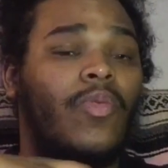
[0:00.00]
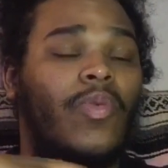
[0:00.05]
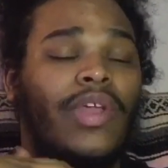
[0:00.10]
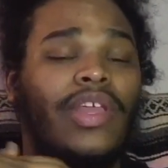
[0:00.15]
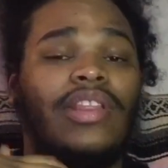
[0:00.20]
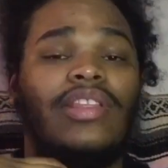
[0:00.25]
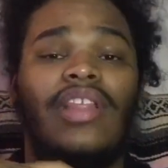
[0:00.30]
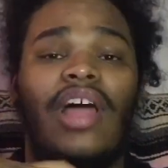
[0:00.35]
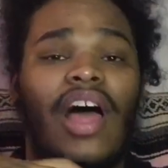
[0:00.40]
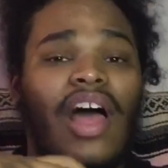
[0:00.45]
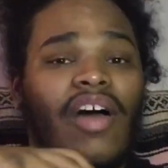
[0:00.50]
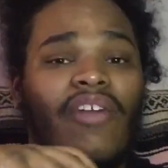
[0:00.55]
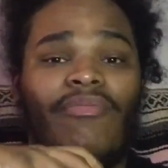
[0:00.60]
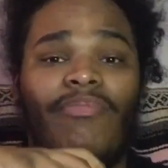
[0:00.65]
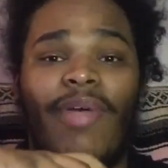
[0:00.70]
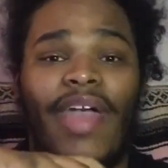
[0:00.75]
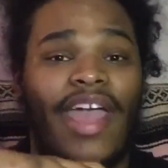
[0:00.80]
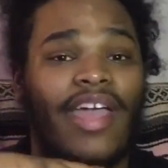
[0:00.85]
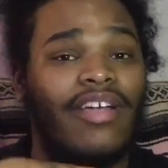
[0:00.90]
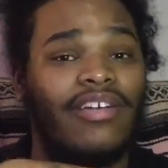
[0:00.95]
we
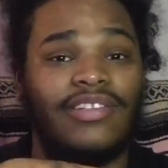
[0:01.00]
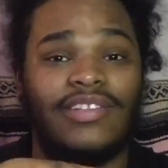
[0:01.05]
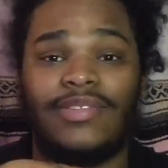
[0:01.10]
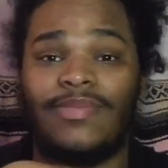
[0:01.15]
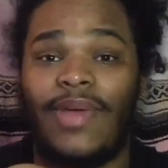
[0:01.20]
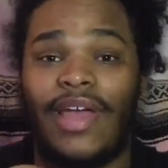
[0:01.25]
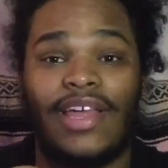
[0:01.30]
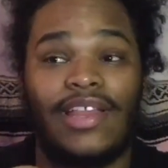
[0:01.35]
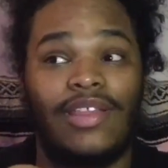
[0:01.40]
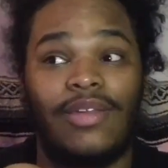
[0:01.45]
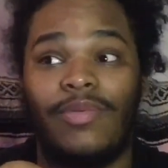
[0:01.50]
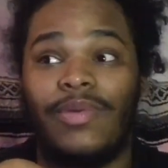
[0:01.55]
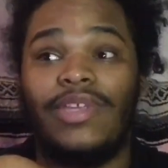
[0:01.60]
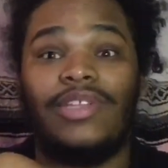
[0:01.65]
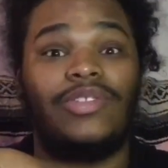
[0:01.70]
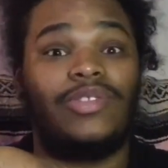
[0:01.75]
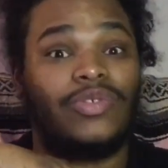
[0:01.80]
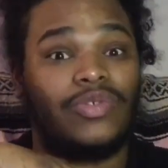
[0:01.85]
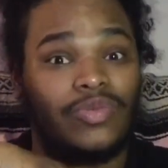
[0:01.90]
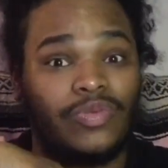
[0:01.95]
love bangers,
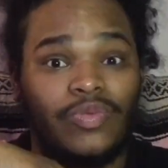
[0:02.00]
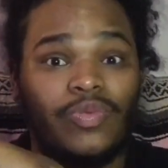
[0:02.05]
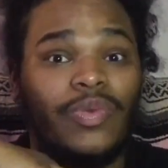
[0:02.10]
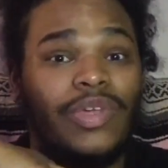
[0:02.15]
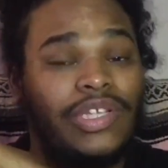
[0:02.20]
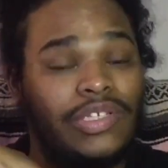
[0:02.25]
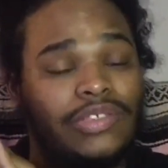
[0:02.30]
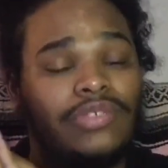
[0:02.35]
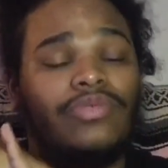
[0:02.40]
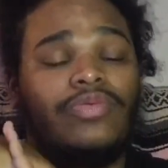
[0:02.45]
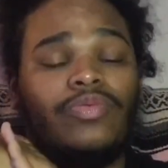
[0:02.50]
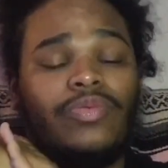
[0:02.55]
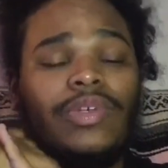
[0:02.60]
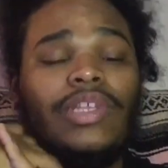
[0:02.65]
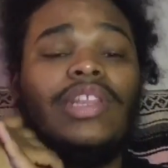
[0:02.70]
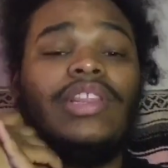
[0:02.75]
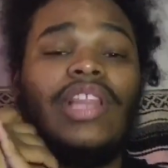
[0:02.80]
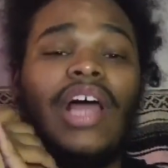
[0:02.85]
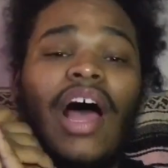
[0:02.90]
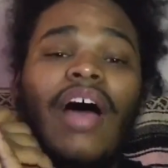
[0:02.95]
Miley. We
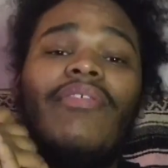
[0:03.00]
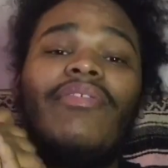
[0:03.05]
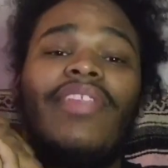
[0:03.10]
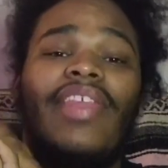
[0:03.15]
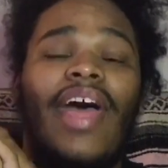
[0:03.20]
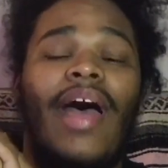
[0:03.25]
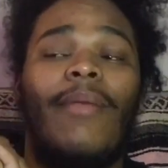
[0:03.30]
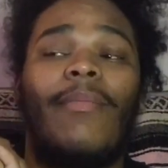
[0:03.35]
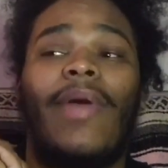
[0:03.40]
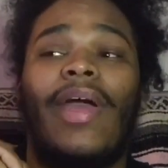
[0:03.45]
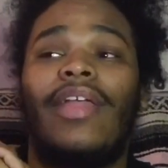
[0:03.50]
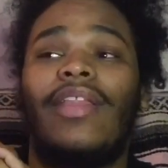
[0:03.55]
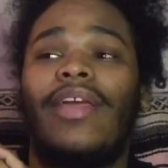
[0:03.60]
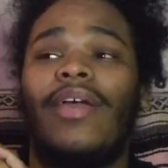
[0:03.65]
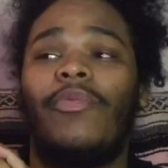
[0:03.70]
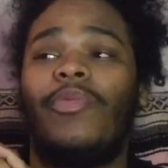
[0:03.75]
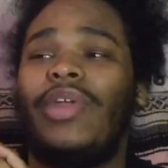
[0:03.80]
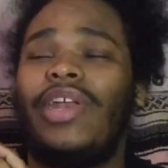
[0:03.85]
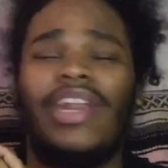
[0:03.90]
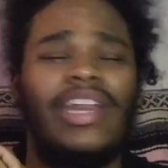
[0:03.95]
love that
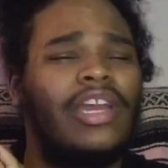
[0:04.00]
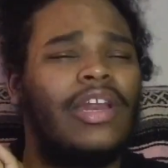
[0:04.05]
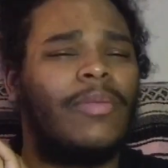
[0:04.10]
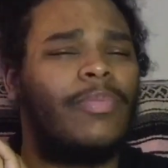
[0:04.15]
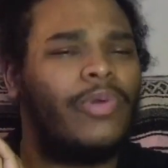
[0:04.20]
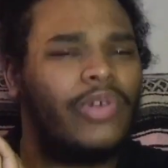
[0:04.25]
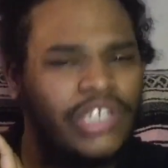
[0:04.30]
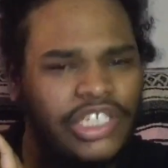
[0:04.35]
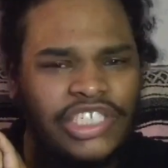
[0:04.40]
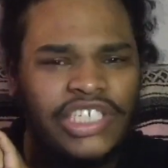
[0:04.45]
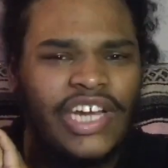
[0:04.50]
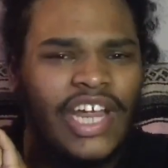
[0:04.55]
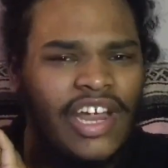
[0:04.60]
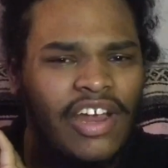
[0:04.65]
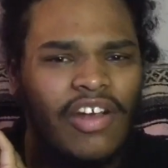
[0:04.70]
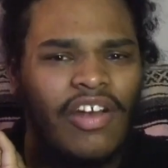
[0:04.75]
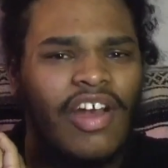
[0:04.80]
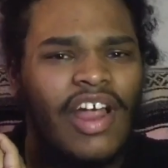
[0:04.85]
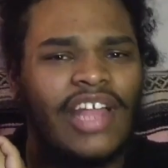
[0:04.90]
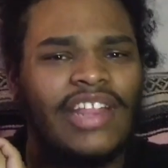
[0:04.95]
Miley. We didn't
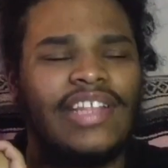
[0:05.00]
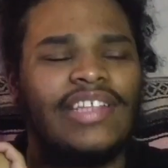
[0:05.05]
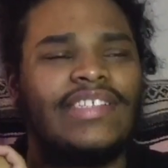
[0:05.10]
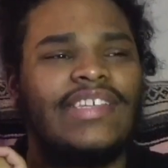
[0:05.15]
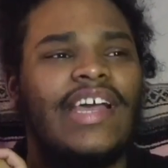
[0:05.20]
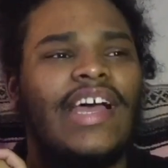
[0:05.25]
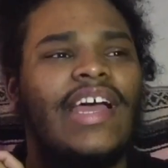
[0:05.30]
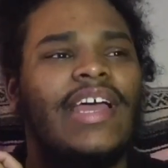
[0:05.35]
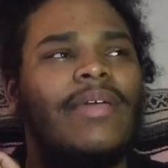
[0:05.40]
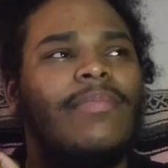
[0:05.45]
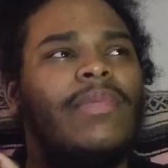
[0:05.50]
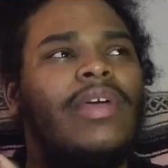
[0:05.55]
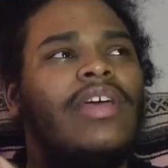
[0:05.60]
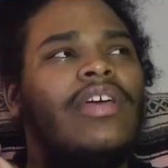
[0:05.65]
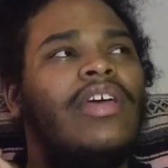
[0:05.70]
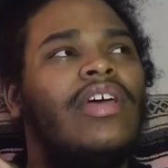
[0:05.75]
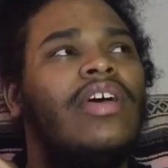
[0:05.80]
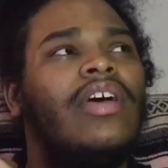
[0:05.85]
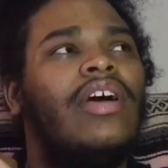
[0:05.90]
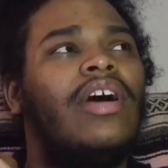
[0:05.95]
appreciate her at the time,
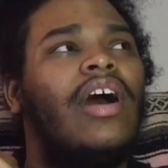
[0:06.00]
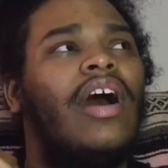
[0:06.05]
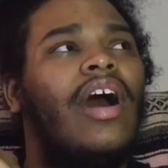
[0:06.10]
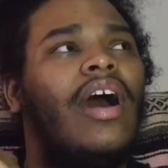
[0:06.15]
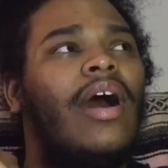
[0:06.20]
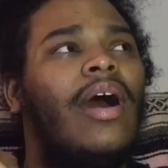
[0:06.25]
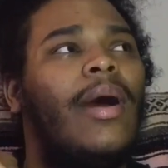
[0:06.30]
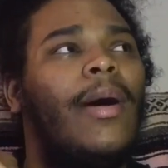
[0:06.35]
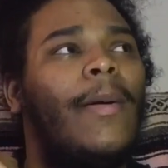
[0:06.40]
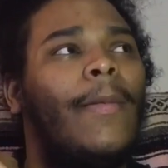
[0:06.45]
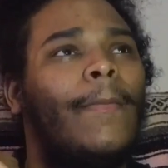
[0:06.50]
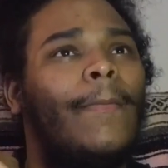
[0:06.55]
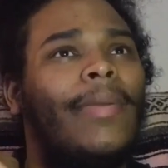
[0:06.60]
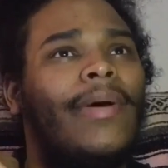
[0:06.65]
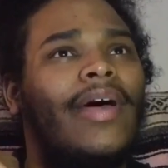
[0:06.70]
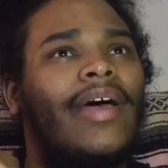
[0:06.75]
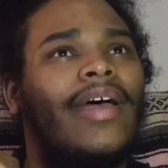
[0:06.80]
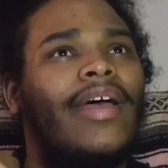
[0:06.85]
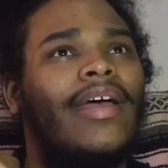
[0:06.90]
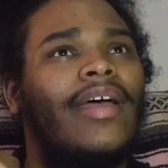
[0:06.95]

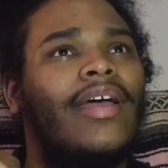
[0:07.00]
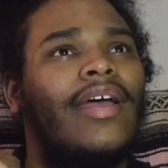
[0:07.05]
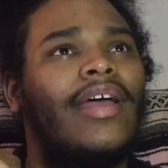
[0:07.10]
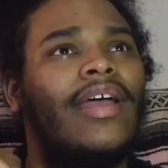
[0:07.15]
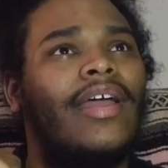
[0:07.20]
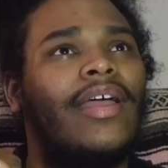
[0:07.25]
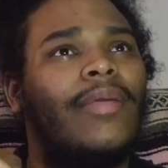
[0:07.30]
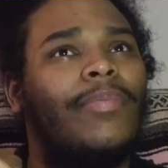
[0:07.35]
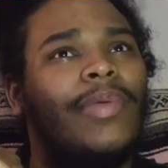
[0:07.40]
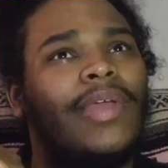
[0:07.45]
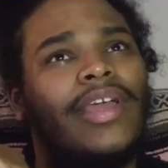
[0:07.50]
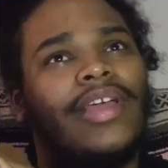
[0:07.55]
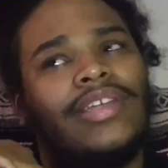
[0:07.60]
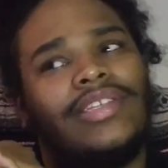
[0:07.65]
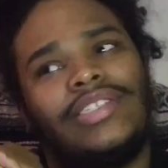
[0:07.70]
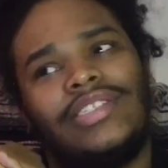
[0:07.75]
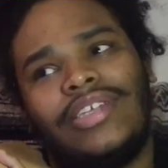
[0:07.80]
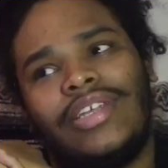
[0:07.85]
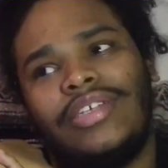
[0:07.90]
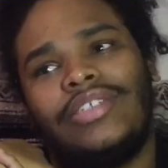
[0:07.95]
but
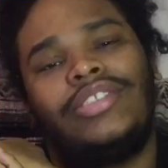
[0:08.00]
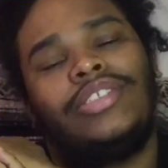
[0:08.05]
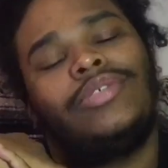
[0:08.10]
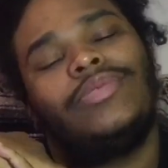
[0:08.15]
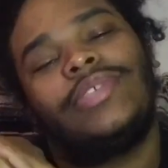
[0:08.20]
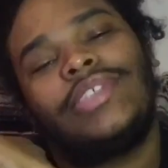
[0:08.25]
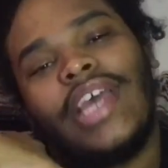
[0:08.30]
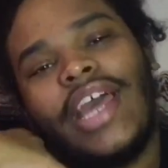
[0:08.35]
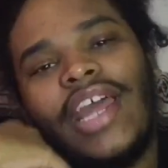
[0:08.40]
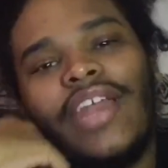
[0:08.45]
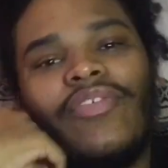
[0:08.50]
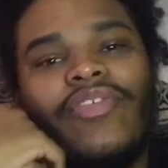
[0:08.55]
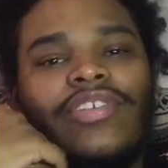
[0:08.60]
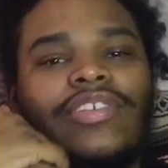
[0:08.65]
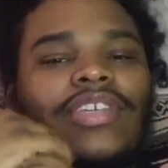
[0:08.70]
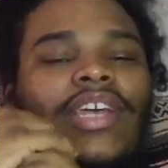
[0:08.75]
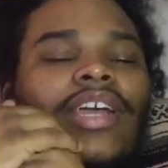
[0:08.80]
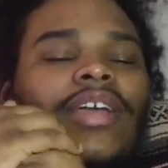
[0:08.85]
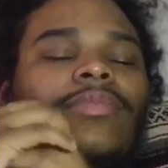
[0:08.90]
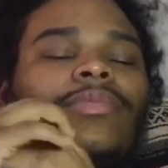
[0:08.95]
because she was ahead of her
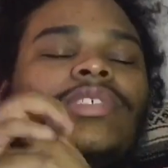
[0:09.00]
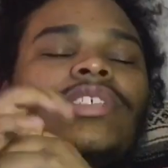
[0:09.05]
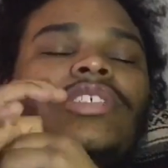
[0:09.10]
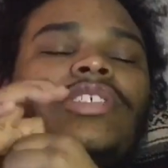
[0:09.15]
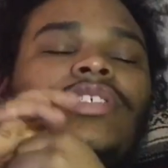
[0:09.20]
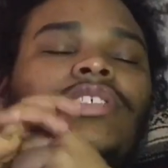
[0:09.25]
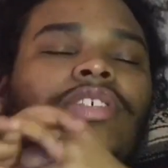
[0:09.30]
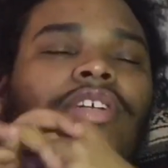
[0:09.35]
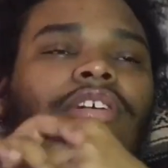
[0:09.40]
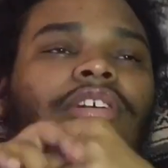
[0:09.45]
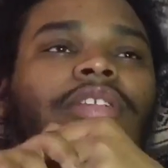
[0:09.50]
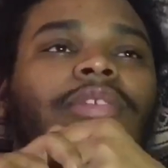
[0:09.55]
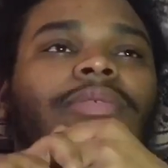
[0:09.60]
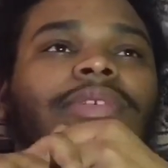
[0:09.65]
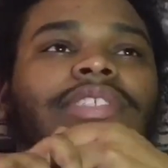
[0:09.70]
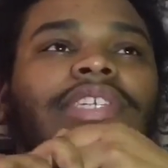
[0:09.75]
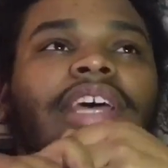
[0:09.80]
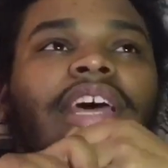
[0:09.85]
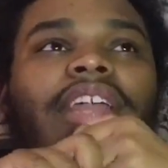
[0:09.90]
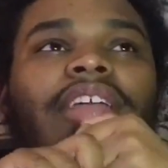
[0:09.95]
time. She surely
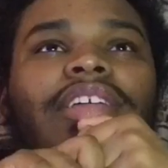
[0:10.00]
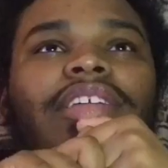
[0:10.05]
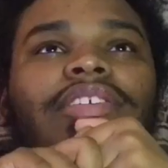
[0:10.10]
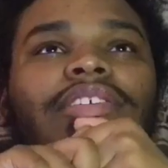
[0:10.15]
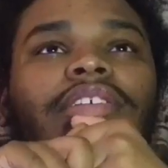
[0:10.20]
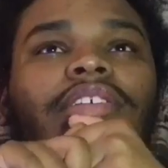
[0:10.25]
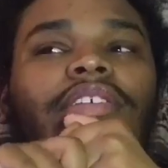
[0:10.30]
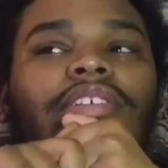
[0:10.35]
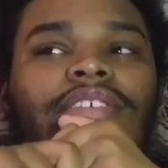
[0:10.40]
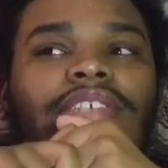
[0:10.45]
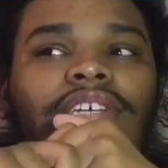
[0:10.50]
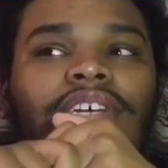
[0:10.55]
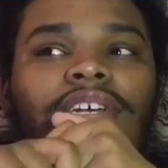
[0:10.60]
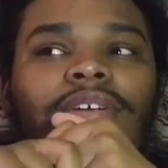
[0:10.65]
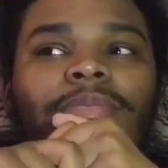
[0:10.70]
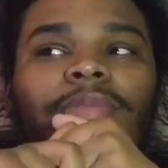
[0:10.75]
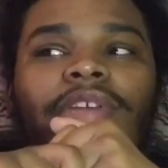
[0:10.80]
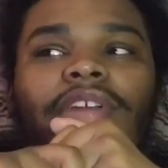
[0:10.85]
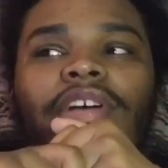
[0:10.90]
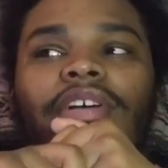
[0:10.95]
was ahead of her
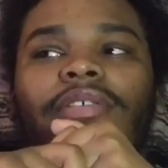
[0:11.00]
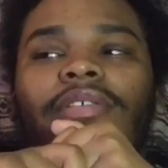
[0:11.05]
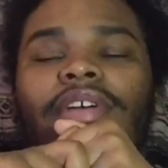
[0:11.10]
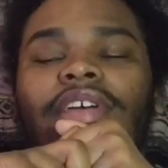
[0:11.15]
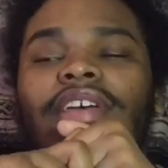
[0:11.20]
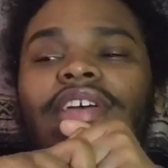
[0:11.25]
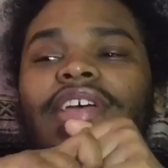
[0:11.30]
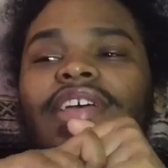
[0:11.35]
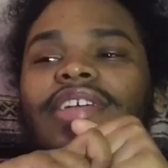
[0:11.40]
time, you know.